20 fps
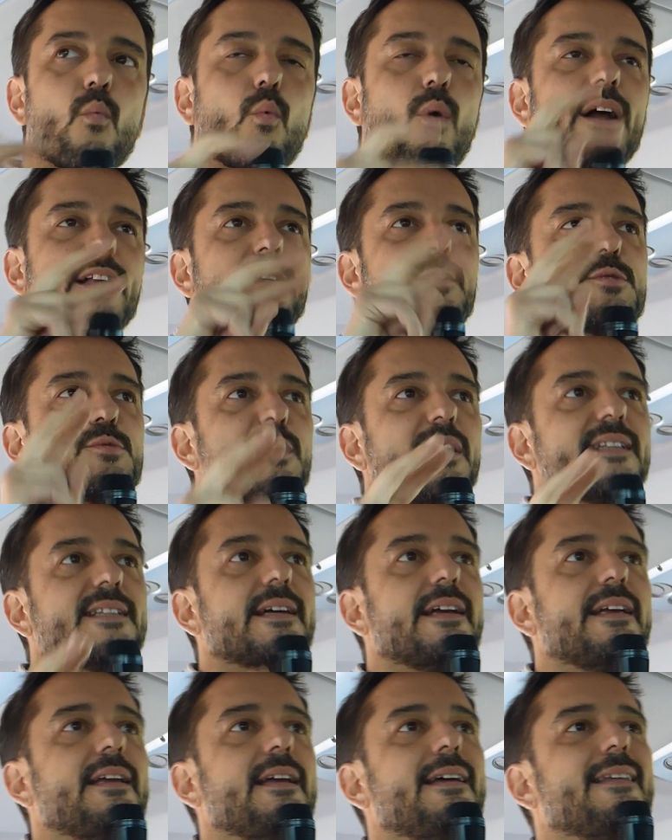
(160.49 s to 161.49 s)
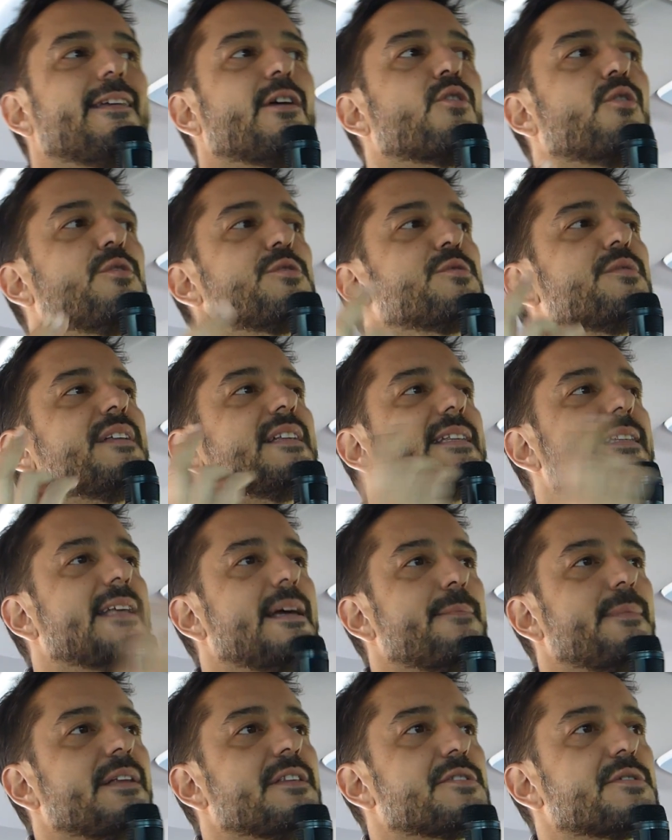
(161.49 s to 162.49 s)
Once or twice a year they go to the
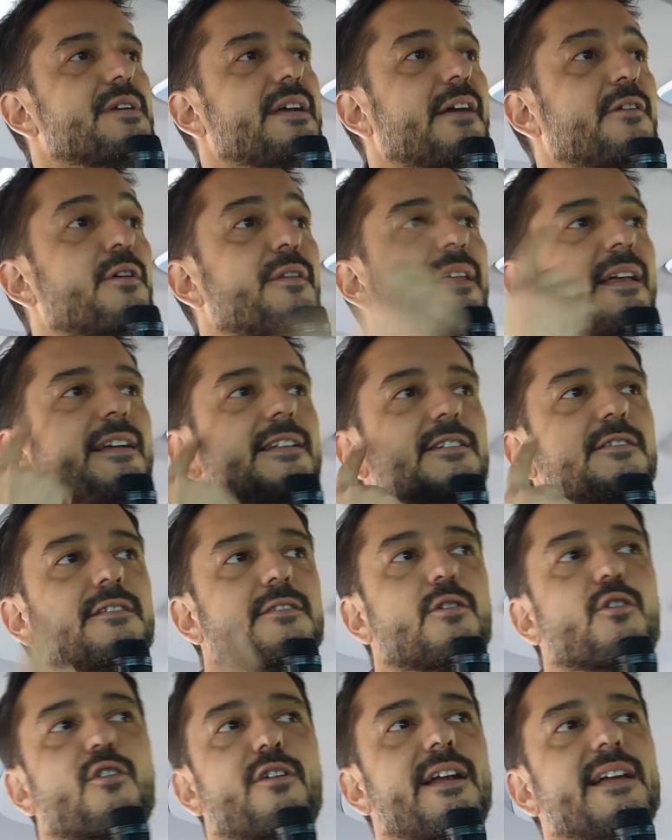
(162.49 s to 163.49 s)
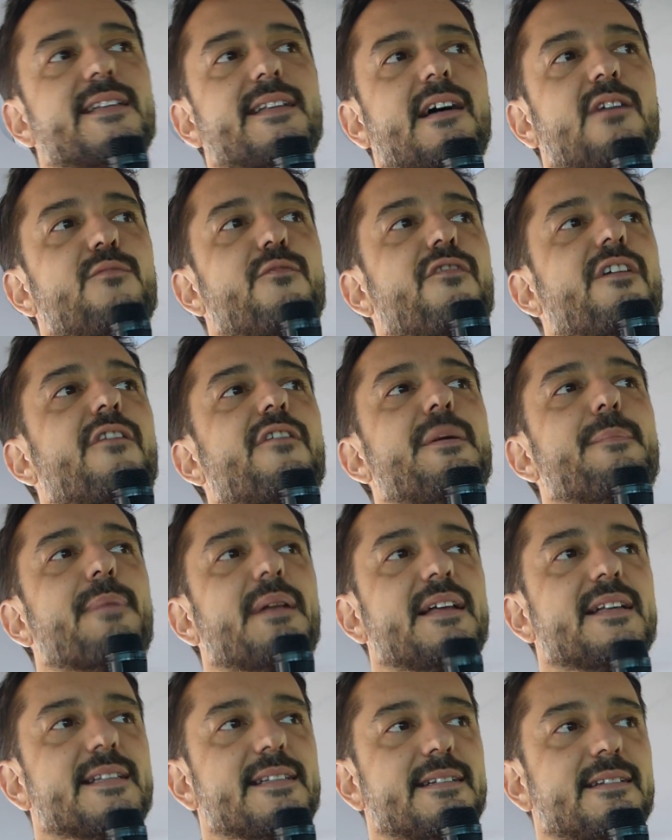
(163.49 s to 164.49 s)
cemetery. I know that it's not going to sound very
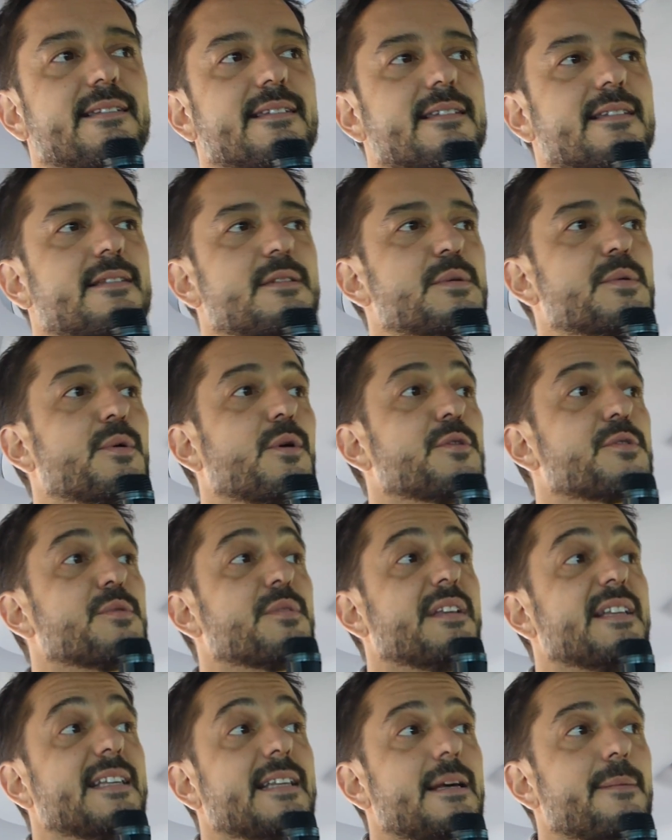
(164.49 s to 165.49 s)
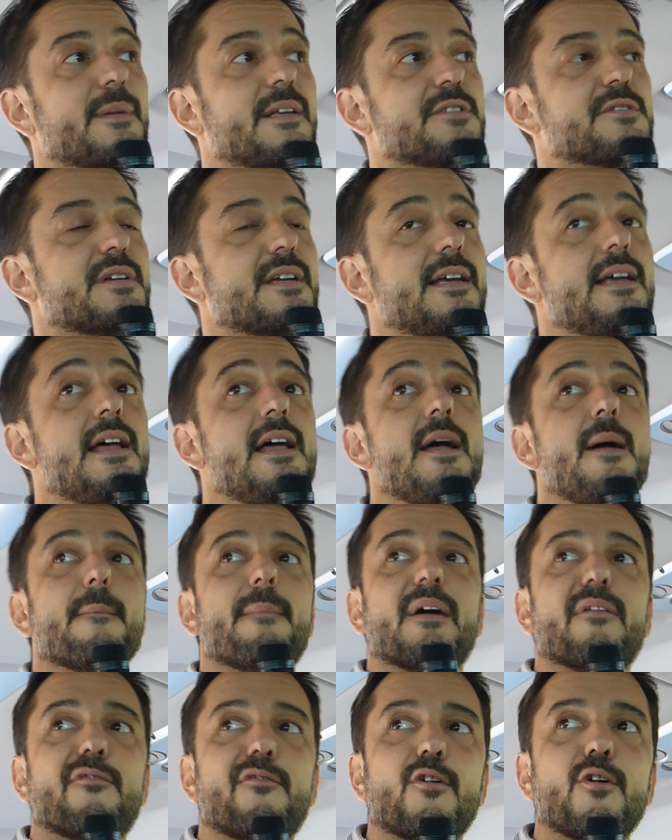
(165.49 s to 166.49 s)
pleasant to go to the cemetery,
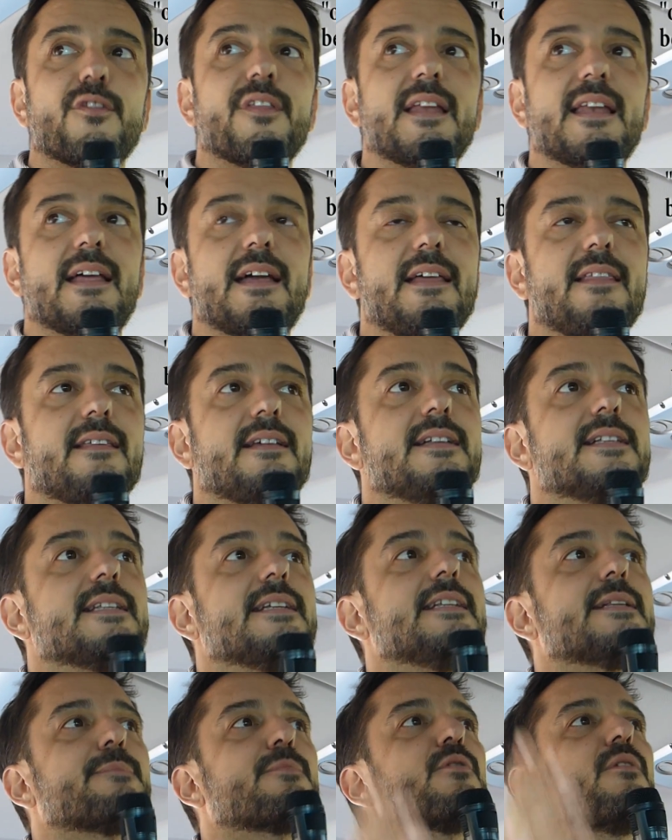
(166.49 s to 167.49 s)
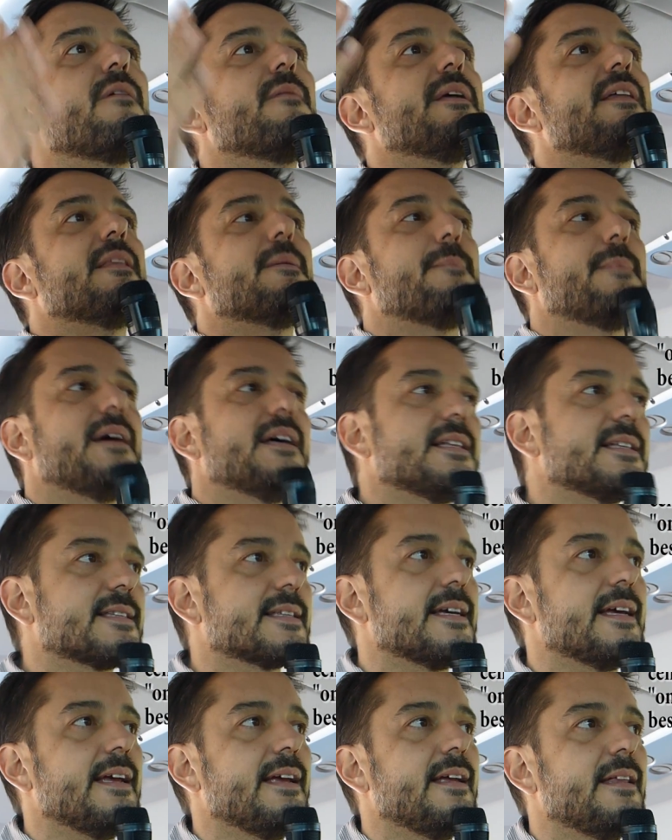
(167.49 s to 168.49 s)
but for the ladies it's probably the best
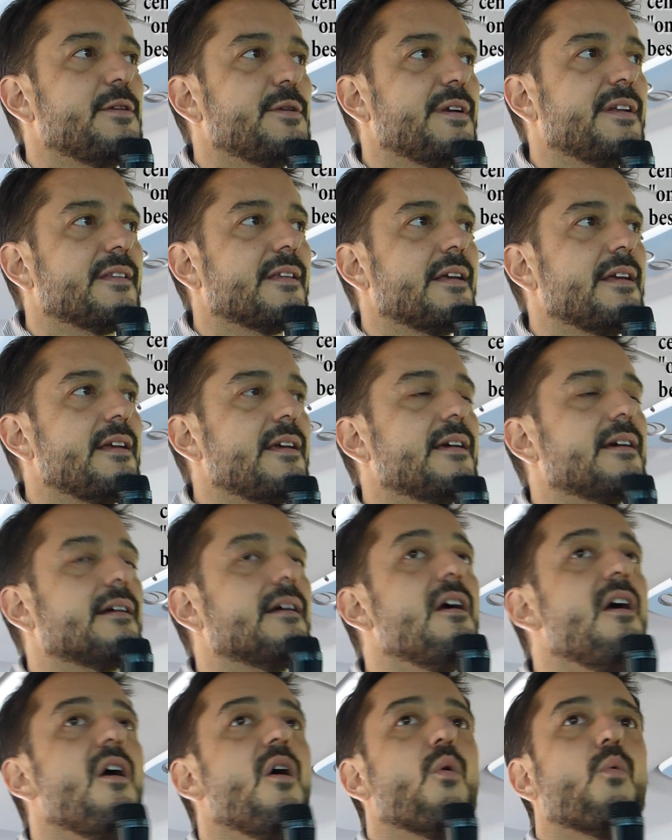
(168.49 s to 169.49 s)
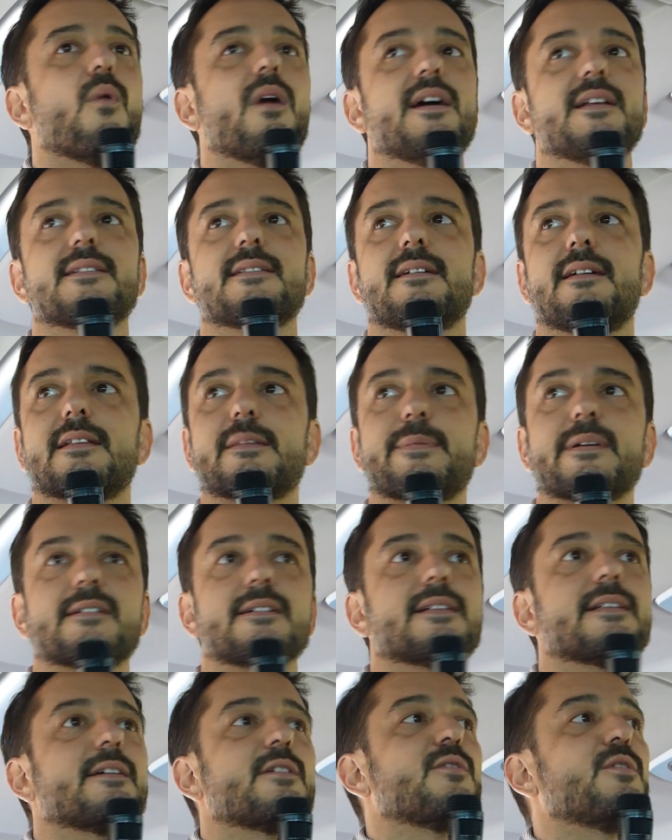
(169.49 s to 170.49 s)
day in the year. Why is that?
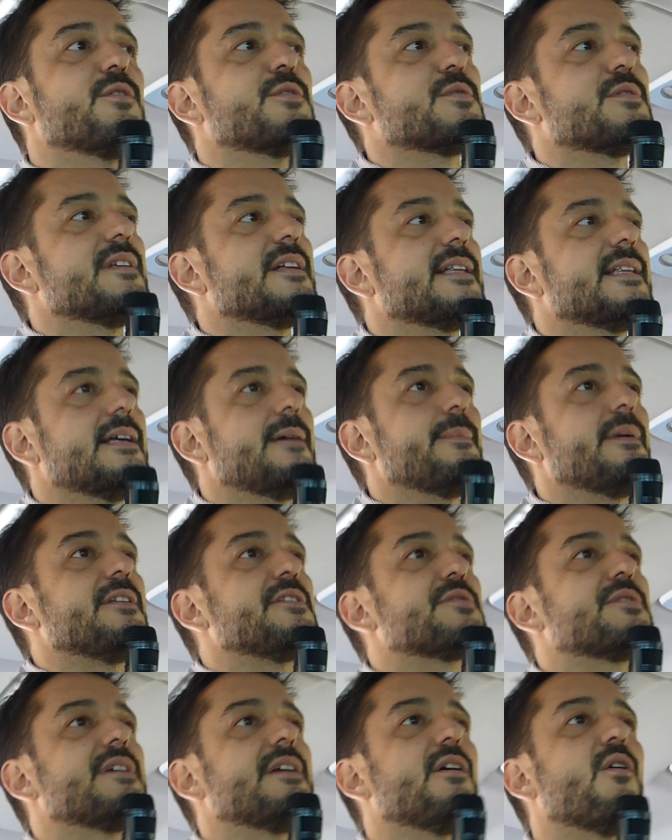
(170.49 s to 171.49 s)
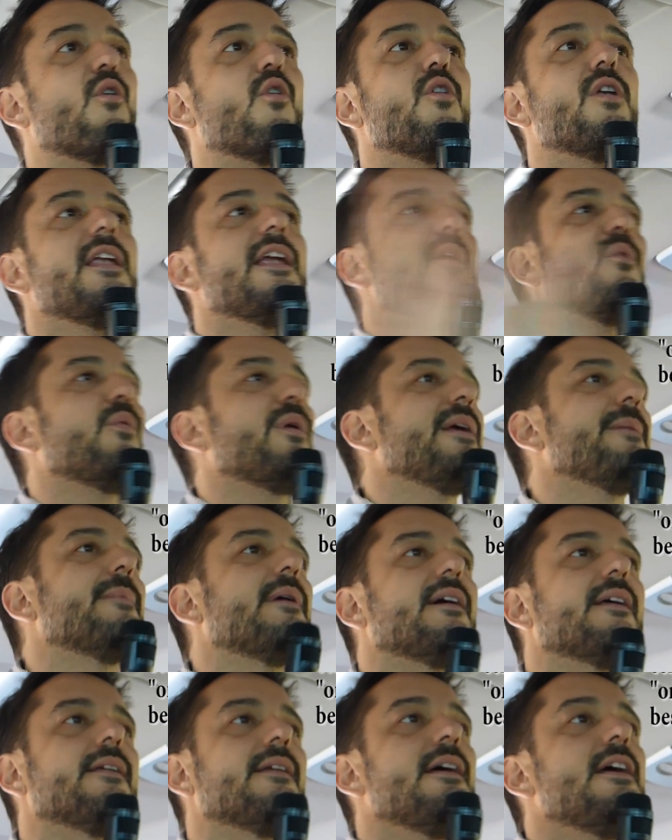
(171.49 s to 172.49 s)
Because they go to the cemetery, only
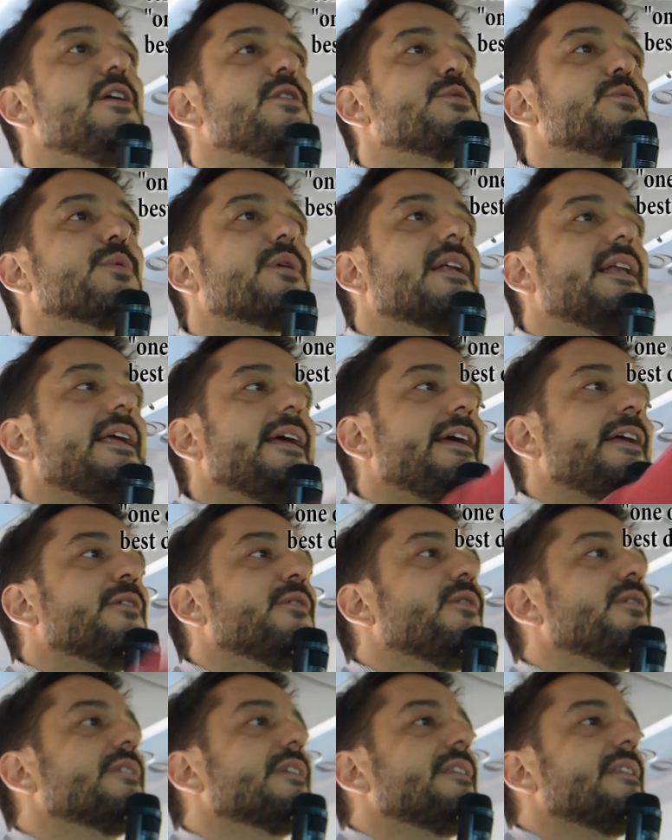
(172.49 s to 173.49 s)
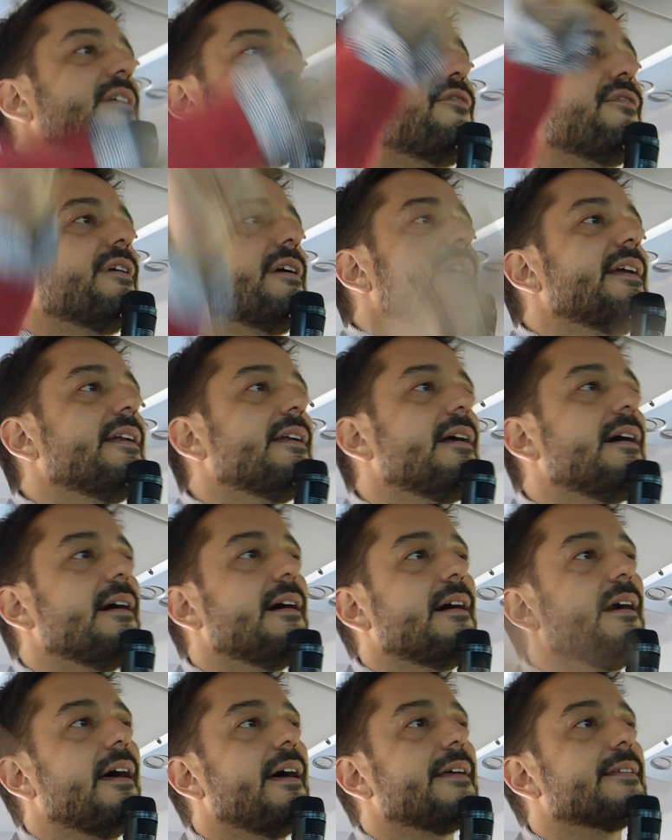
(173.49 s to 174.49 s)
women, to clean all the different
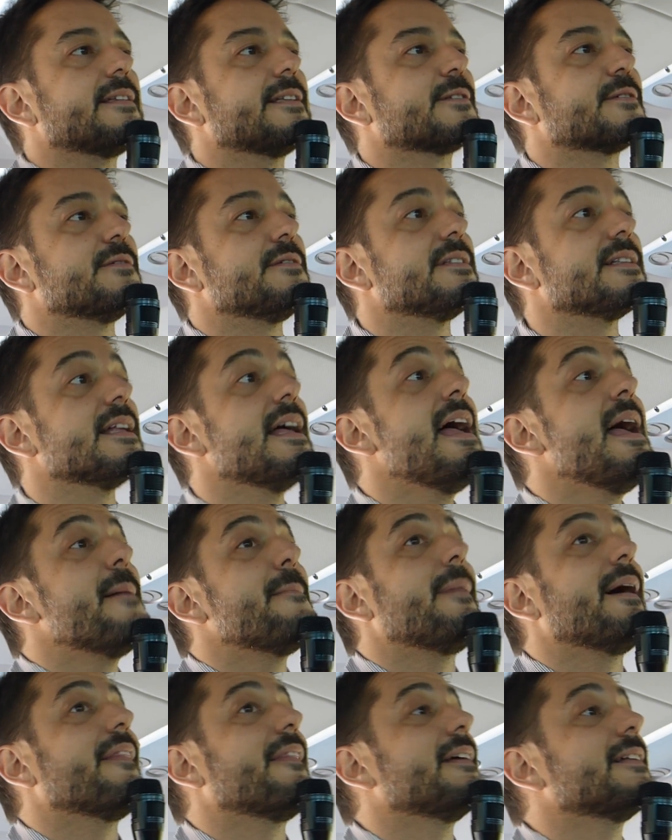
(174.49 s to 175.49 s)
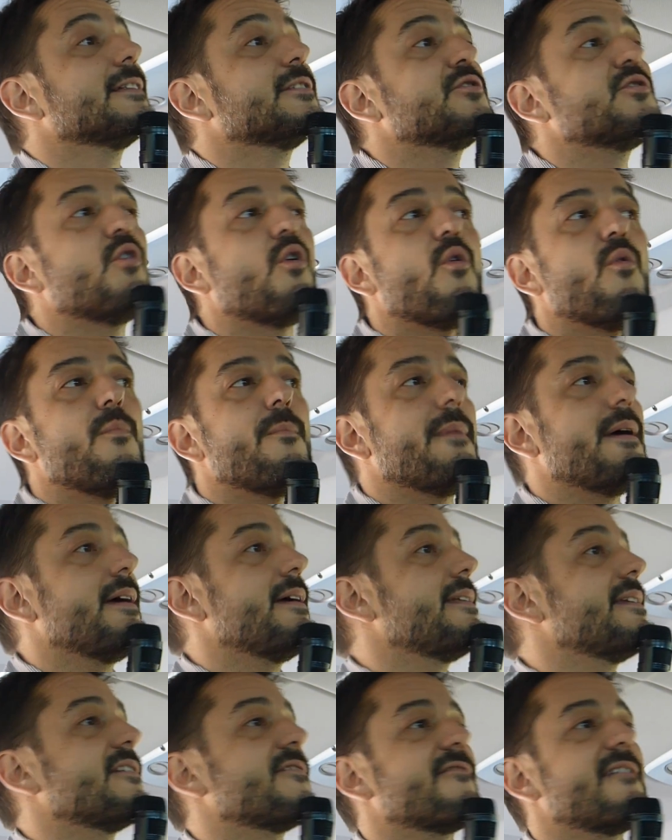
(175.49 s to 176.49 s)
headstones, but there's no
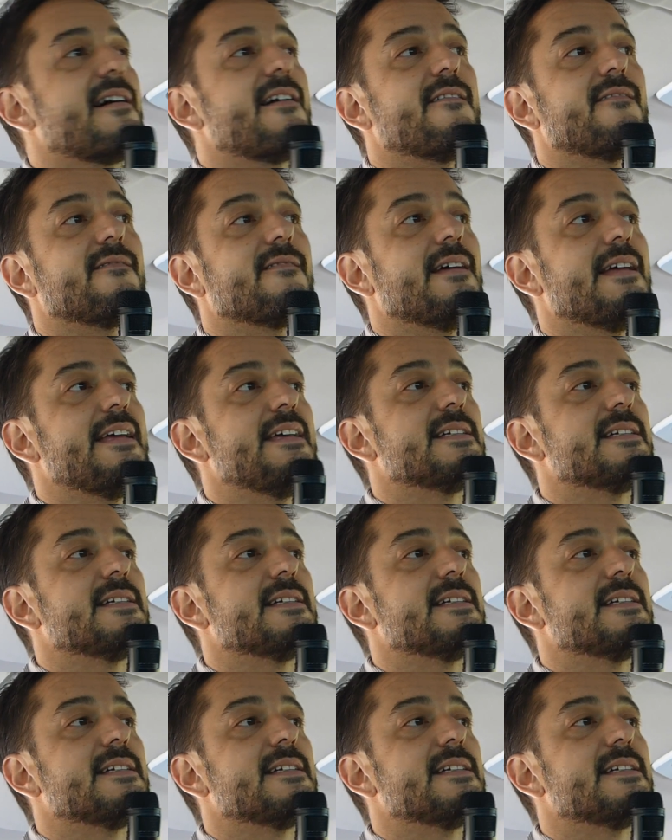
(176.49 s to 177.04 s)
men around.